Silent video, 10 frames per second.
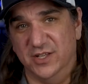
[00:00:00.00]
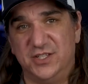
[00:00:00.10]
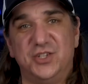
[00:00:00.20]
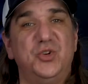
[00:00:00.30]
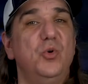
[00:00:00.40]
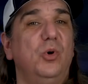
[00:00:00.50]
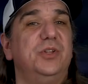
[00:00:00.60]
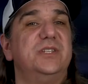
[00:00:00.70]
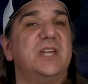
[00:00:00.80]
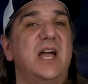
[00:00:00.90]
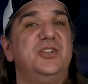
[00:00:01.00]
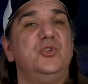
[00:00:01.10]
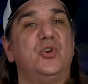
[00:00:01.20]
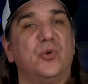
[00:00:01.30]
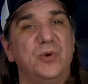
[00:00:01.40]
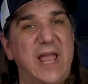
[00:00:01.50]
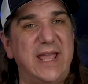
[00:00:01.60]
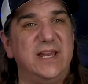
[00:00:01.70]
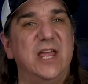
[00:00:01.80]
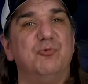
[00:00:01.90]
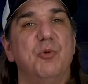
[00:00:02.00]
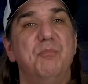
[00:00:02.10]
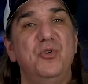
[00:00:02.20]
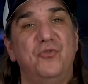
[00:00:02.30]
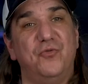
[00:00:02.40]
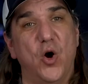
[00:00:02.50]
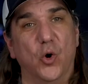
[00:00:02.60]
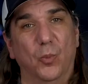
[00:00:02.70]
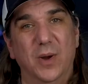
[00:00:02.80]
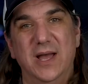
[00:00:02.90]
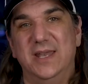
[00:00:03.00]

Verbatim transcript: It's a tool designed to create and remove foam,